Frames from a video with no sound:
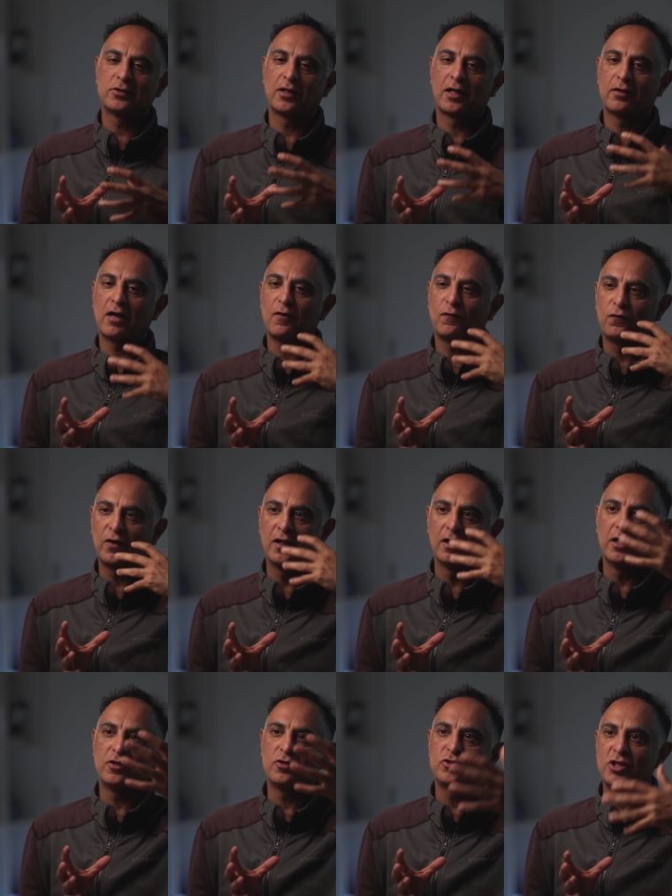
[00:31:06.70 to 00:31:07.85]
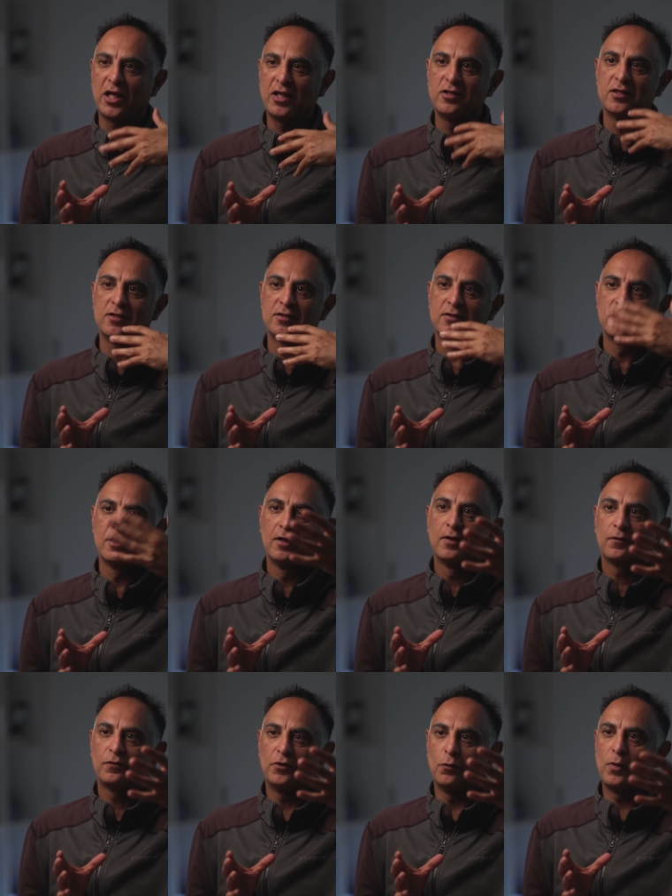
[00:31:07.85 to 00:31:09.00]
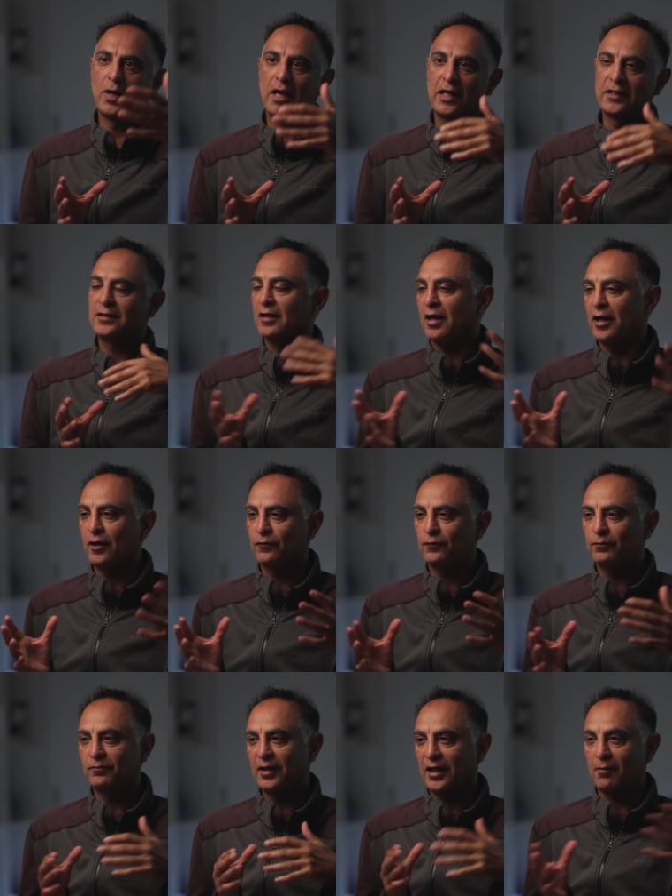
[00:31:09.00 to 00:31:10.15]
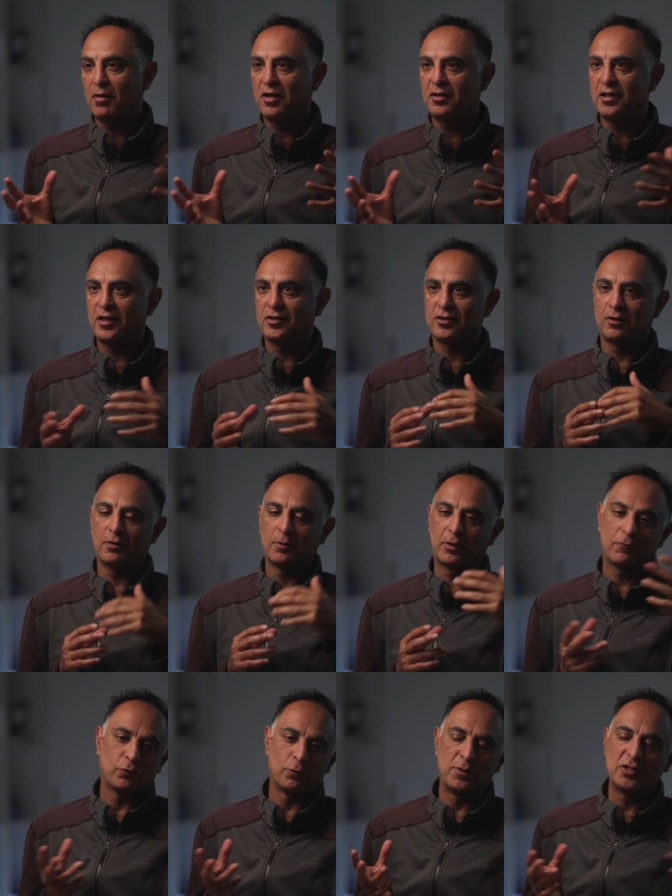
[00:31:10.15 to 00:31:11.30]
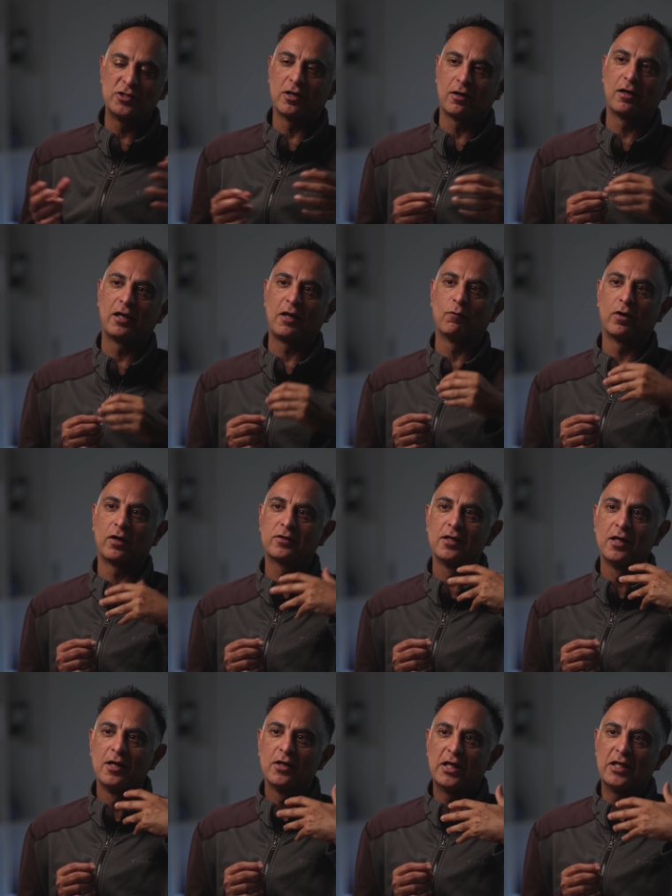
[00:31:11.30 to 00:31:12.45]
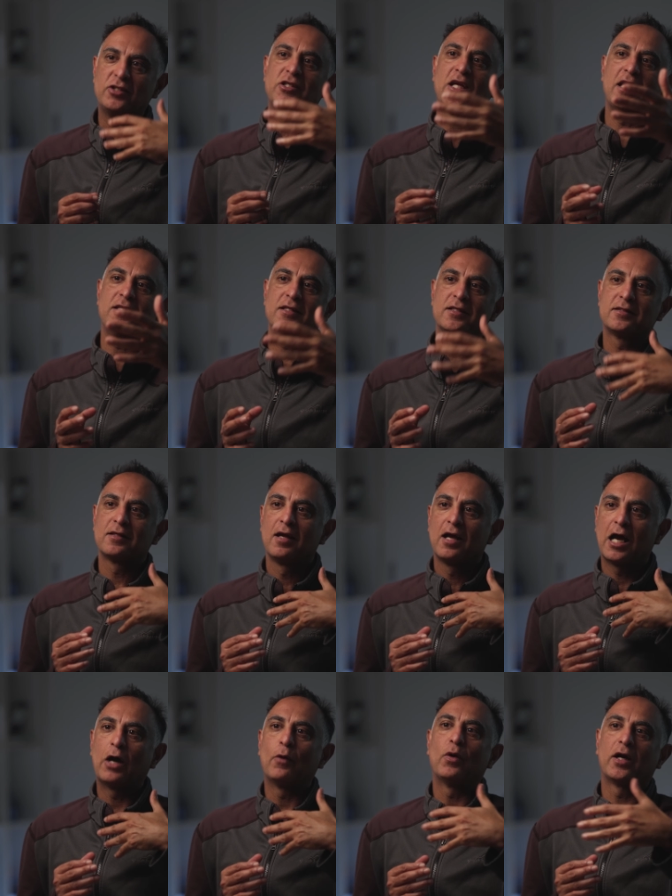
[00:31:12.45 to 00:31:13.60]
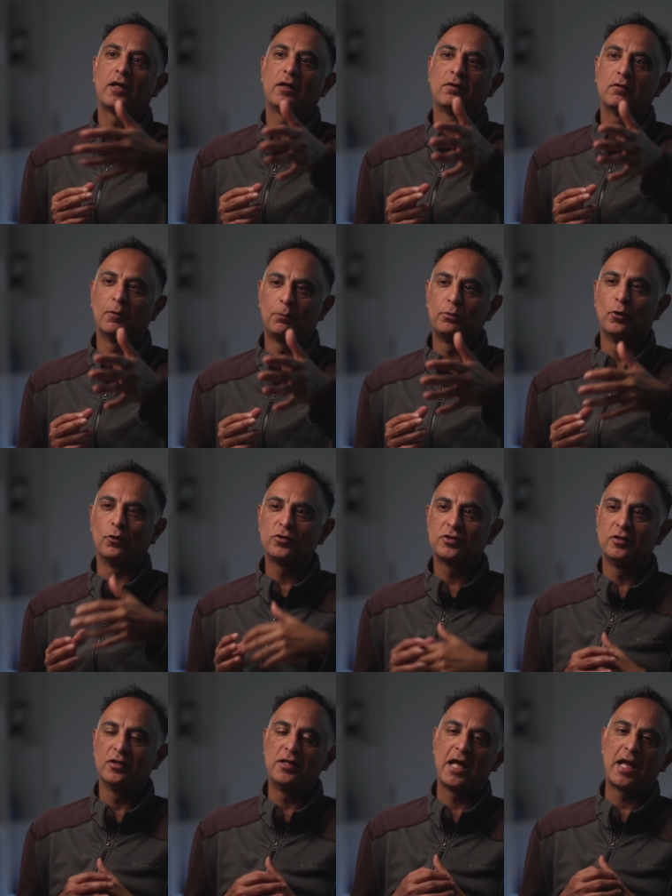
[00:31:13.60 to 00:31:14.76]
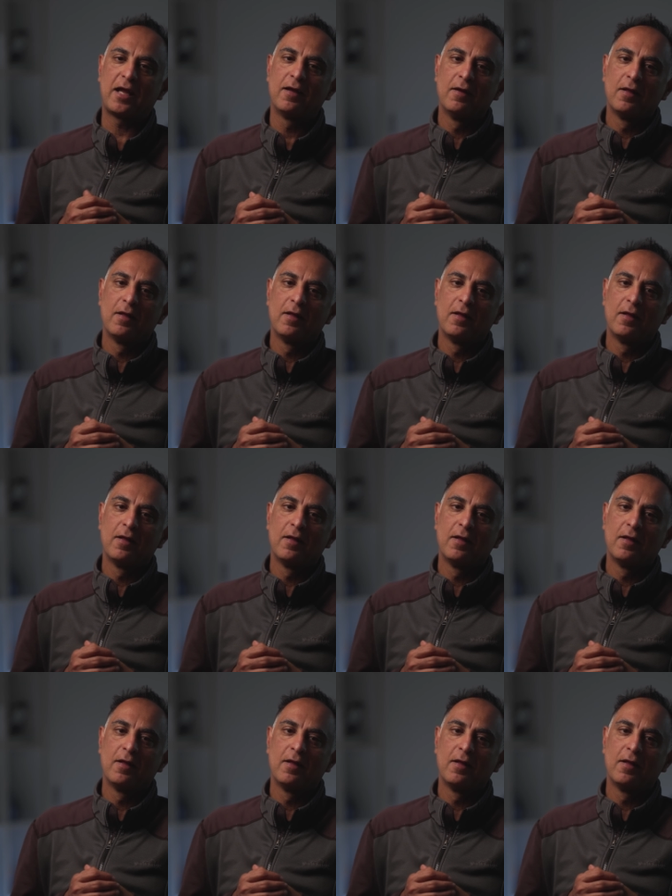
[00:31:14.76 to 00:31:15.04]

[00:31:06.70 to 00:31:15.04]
together, I feel it changes the way, it's a kind of like meditation. For me, journaling works. It changes how I approach the day.